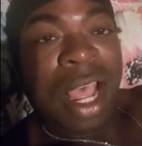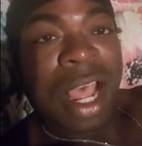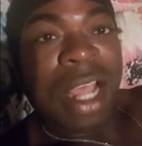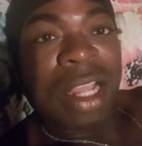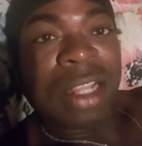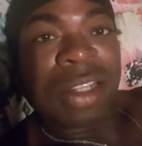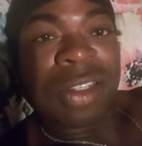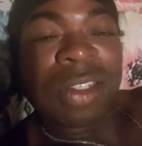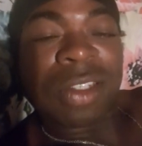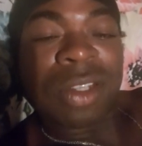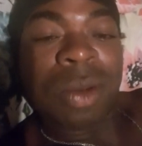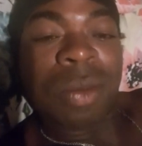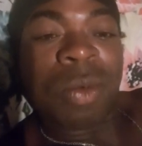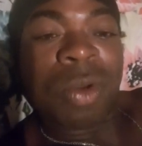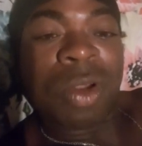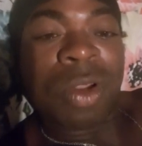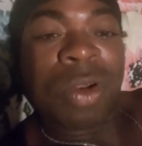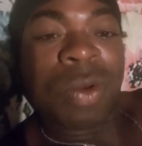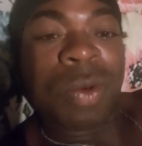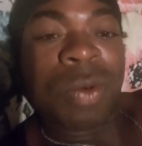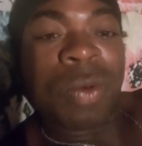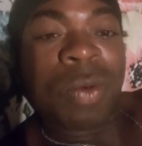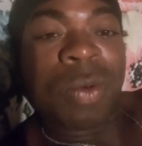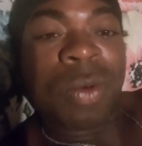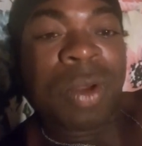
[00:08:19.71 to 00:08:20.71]
As
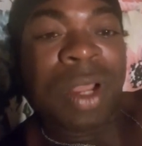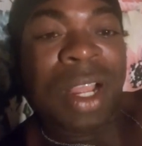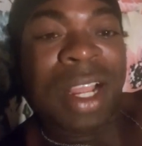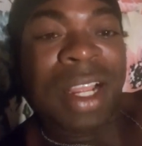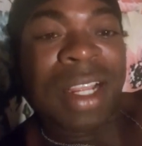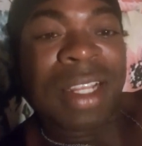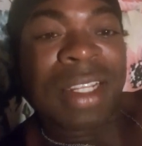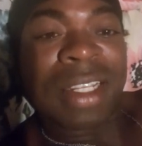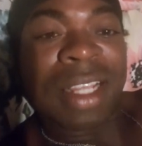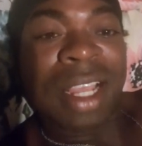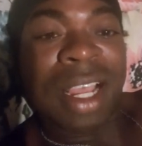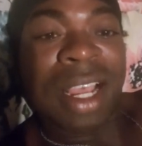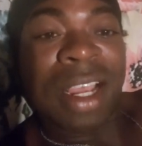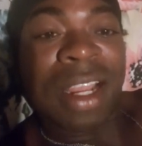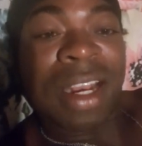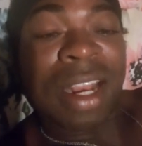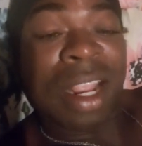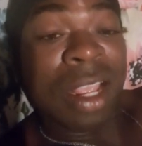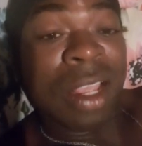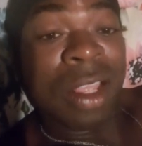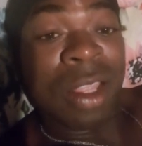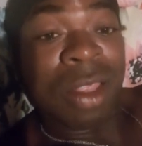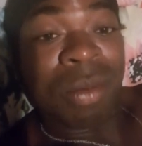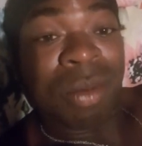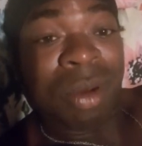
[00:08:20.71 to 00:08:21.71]
someone who has had
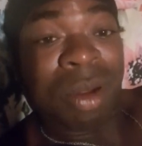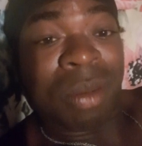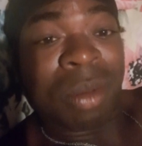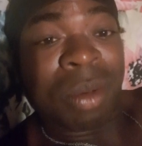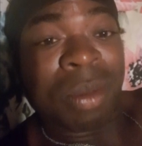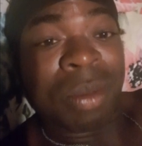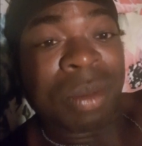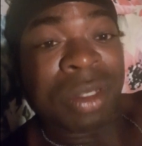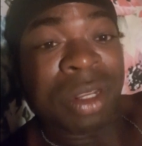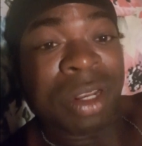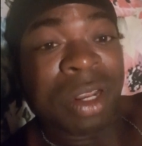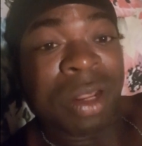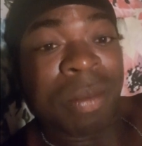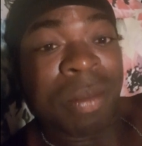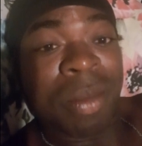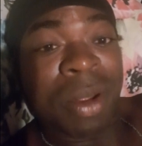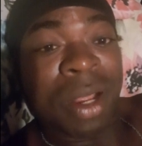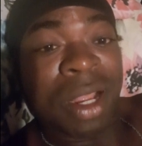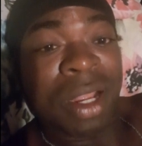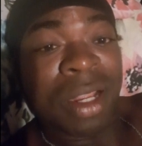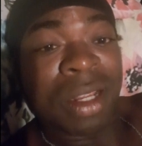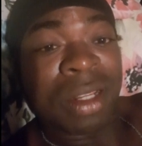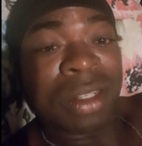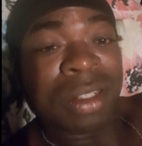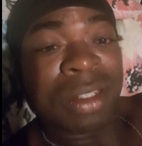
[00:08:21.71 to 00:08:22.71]
health problems in the
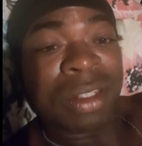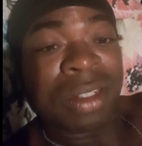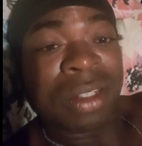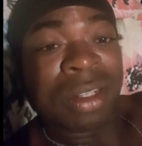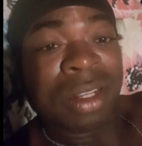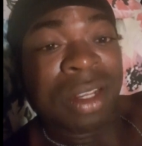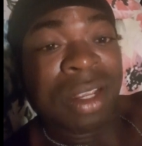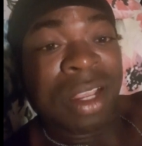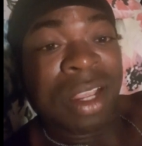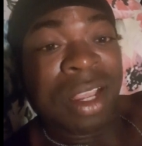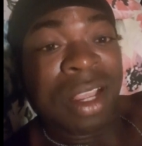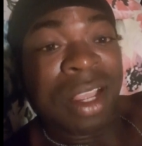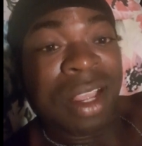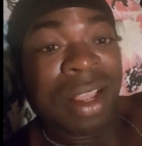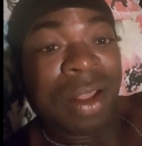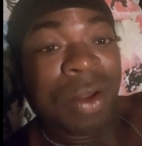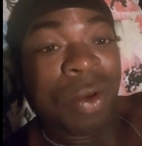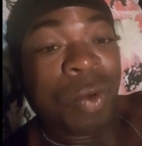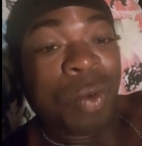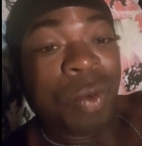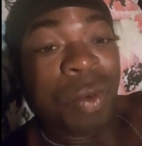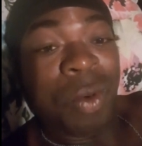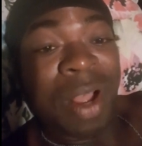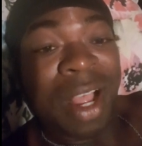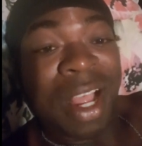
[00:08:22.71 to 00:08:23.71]
past,
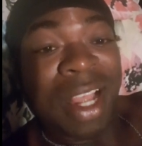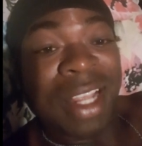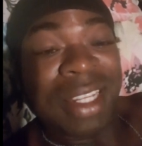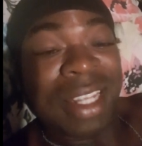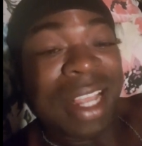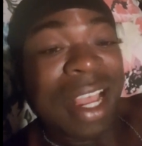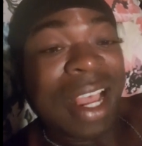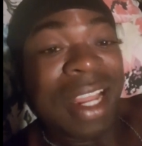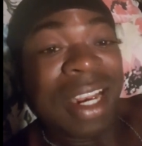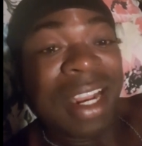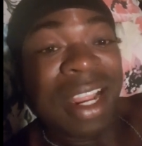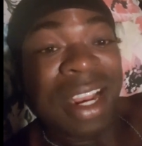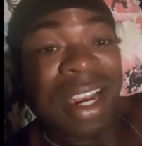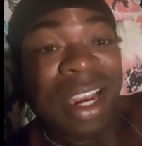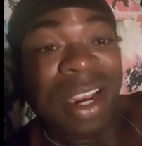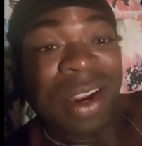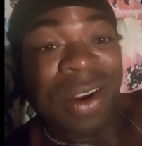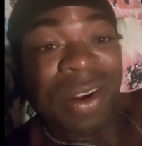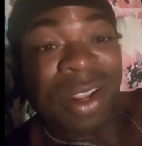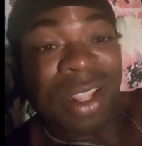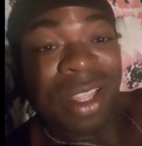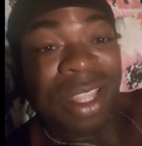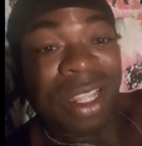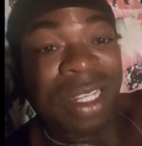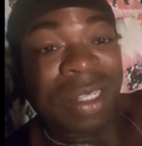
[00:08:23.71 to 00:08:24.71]
who has had a
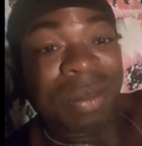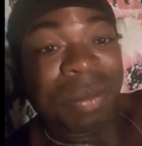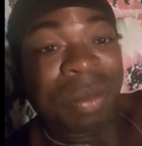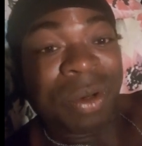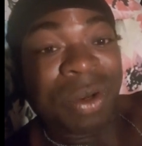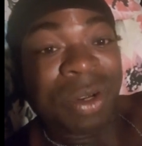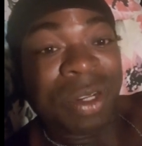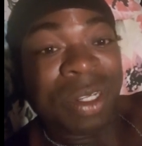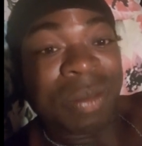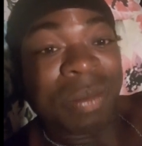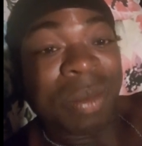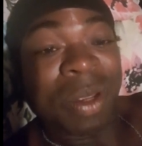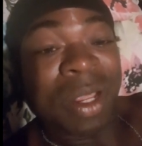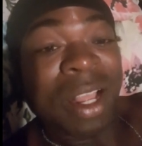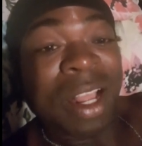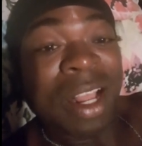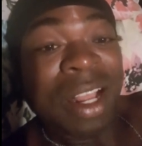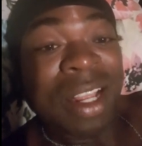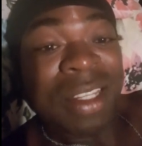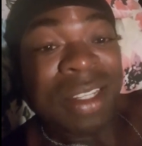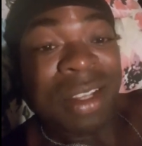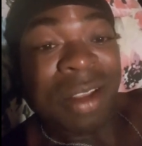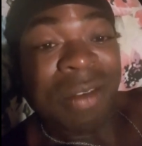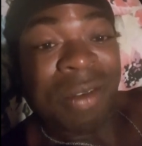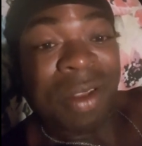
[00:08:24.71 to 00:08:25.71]
near-death experience
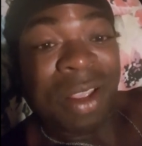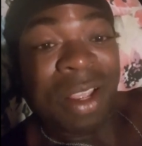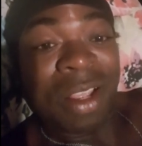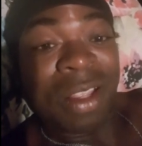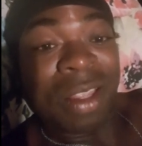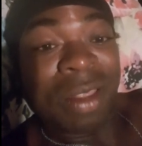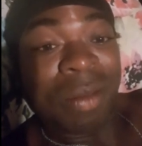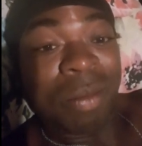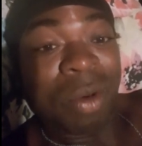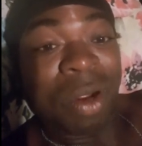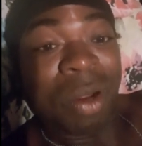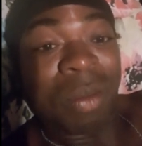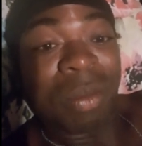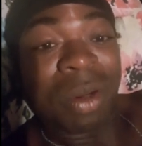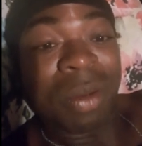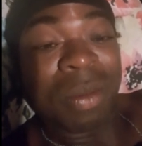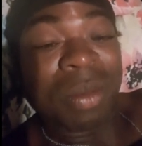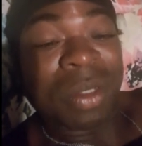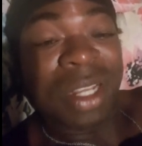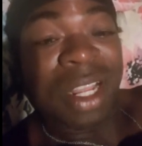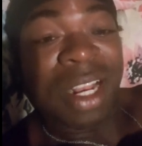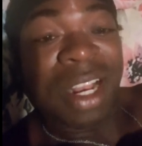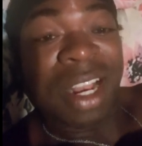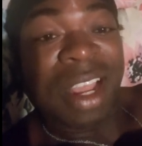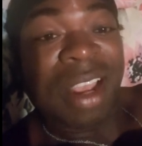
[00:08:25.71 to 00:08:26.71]
because of health
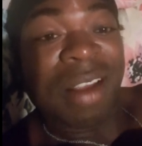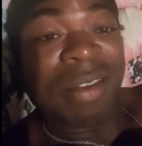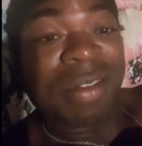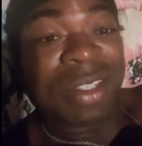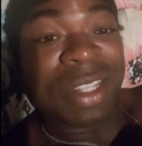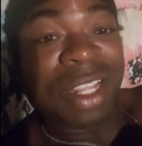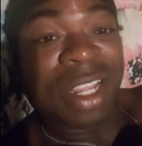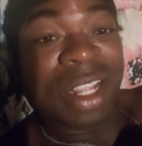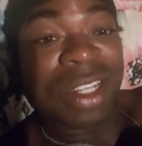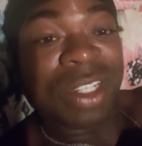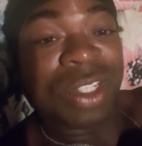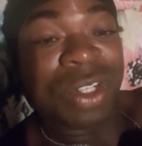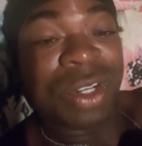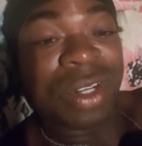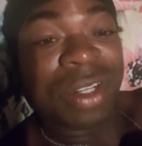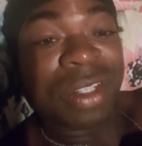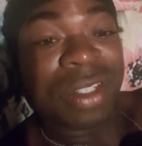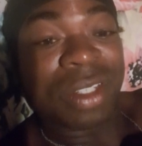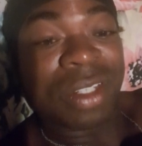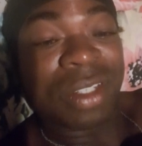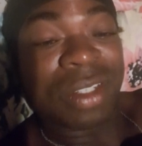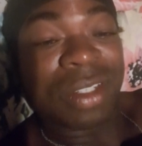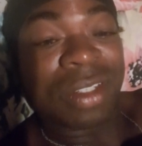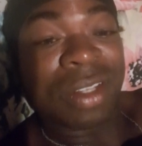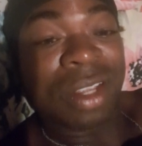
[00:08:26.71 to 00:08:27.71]
problems and lifestyle
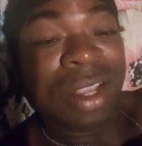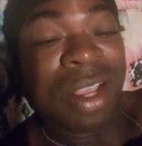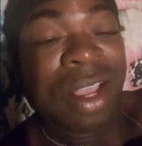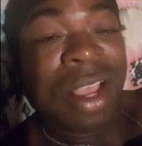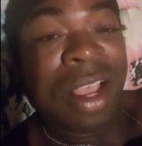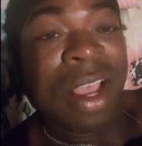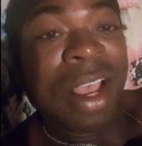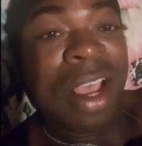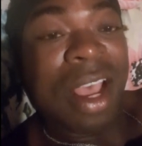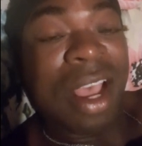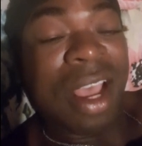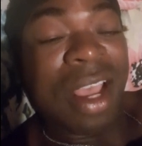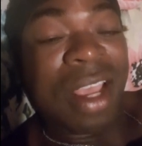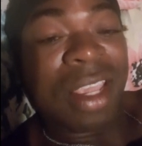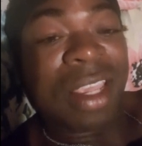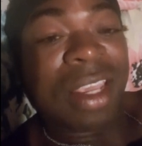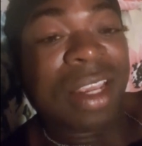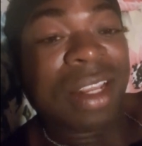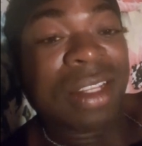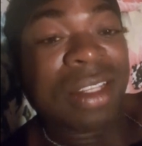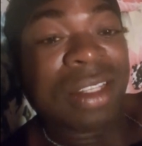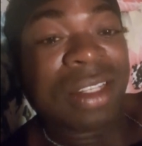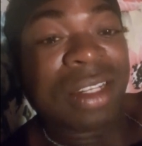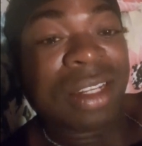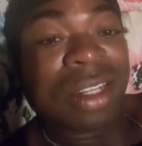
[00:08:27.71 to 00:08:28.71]
choices, I
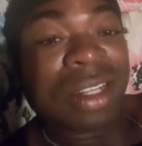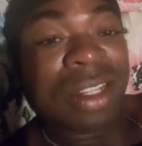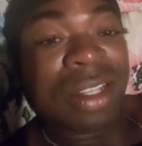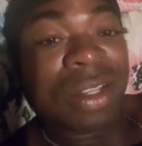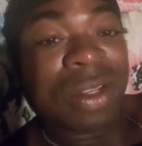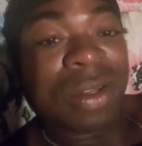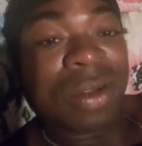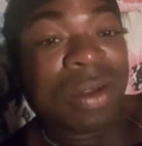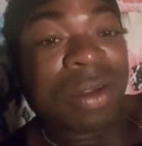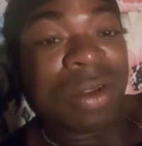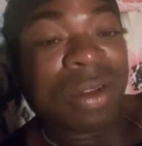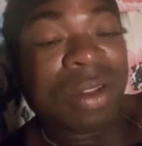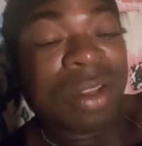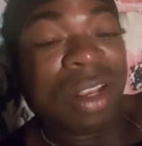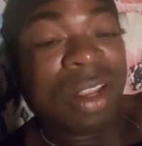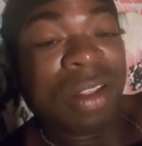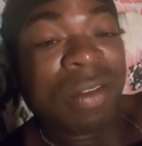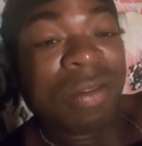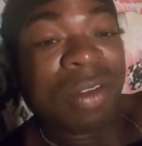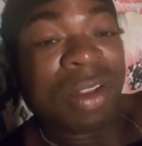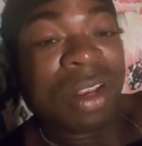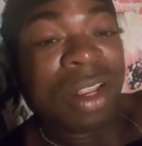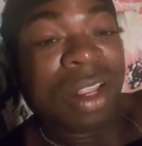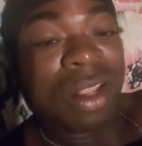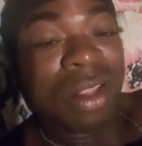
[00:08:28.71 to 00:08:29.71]
can tell you,
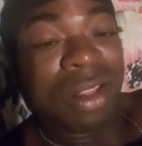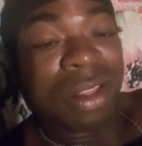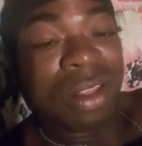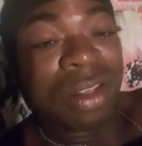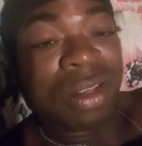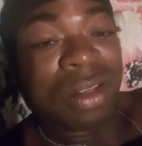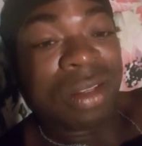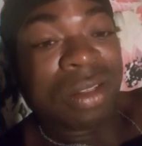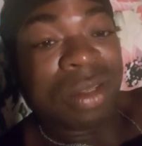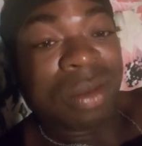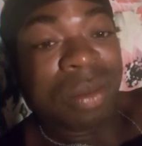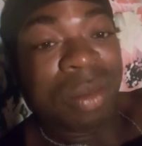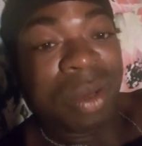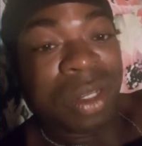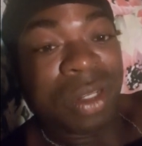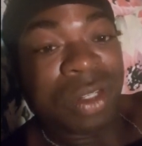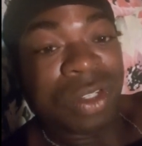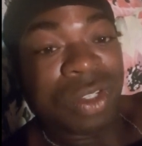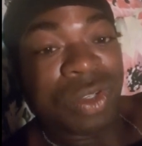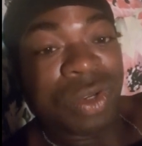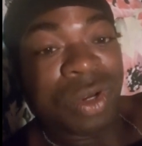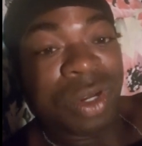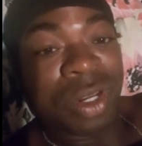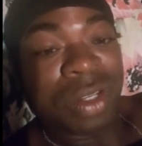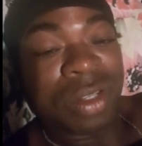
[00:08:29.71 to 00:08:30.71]
living healthy is the
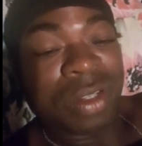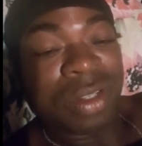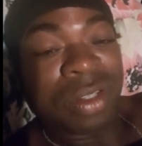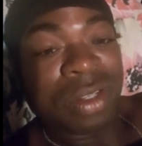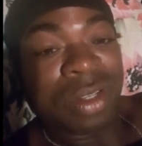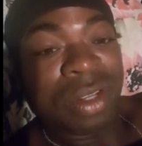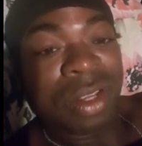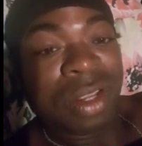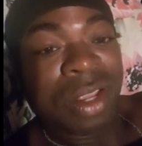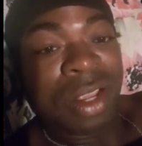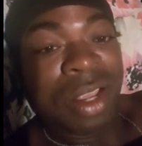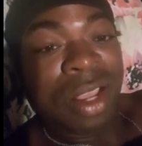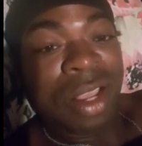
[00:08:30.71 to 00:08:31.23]
best choice.